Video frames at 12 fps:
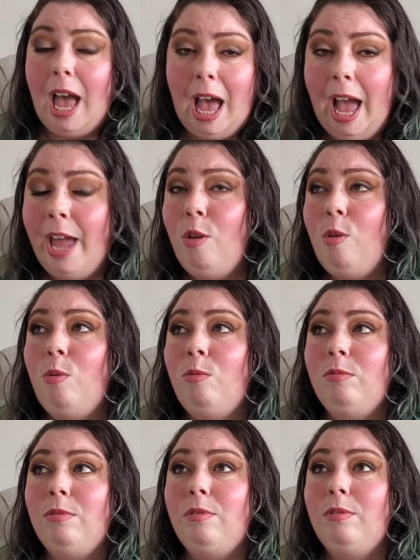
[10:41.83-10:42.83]
I
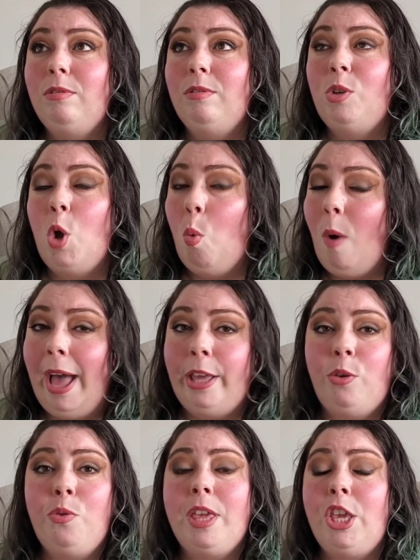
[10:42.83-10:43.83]
don't know why
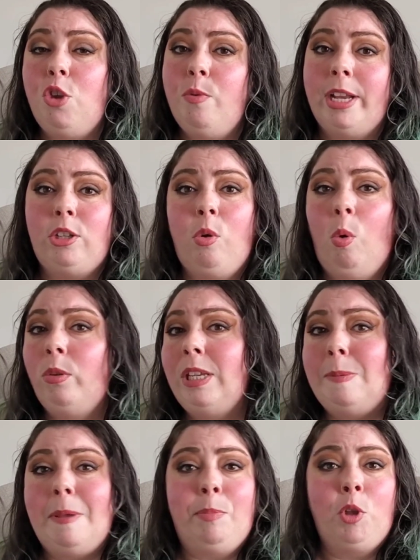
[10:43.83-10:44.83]
you think you get to hold
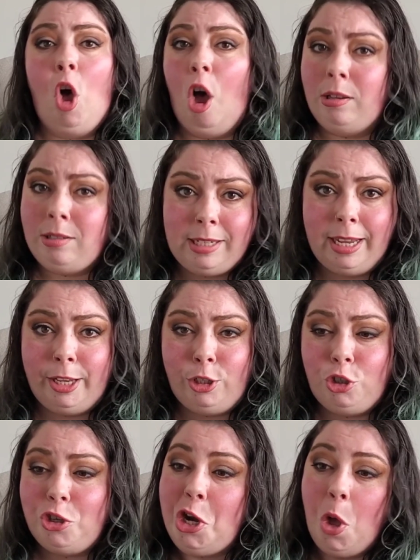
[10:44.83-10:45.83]
these people
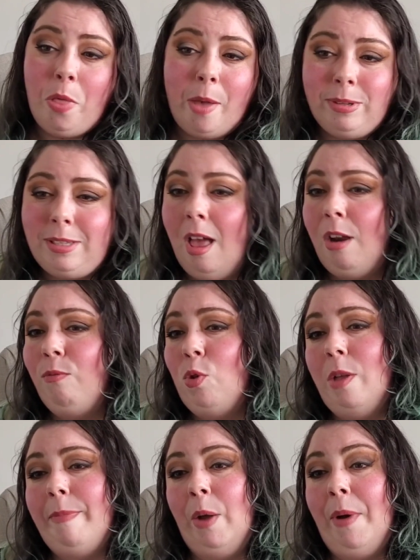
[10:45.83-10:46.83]
hostage. No, that was not a
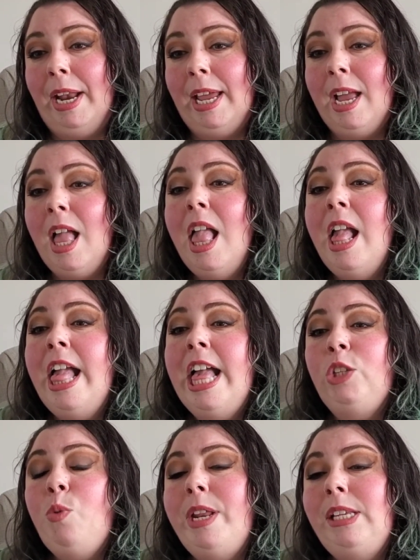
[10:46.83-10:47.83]
rule at my wedding.
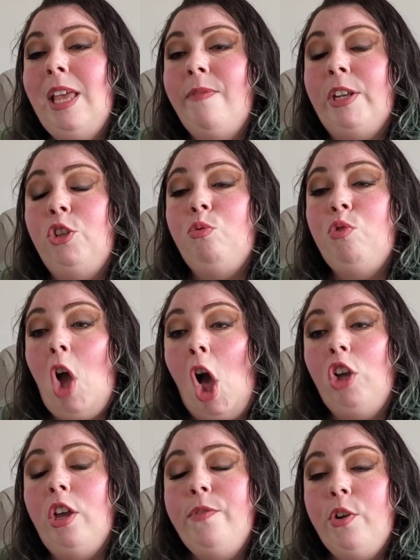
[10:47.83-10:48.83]
27, do
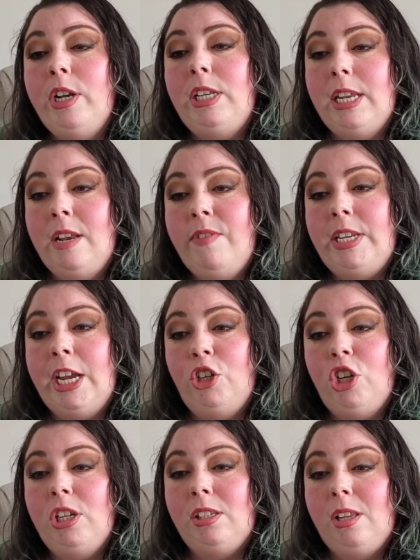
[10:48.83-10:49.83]
not give your
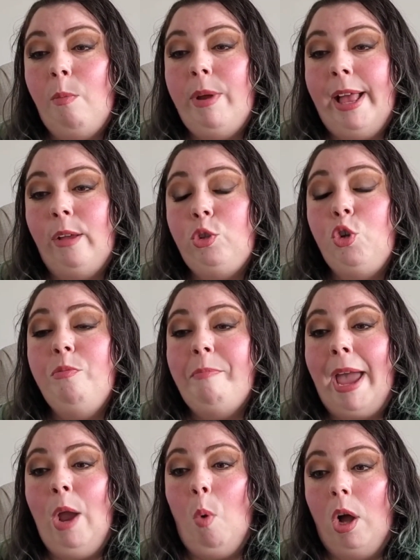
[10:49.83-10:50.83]
invitation to someone else who
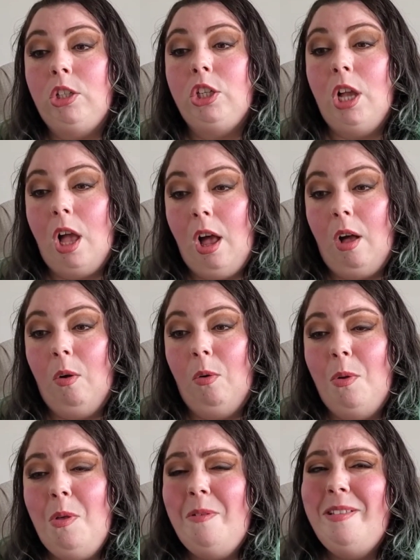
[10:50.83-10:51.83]
might want to
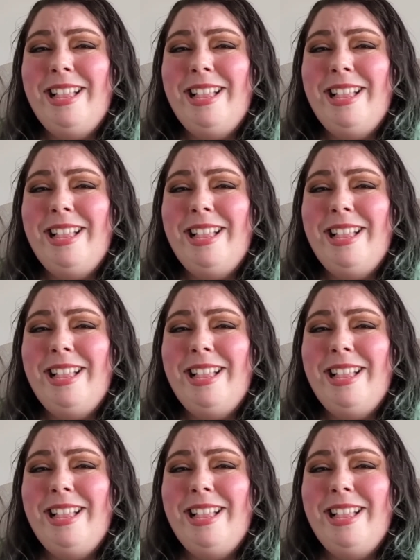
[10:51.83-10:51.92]
go.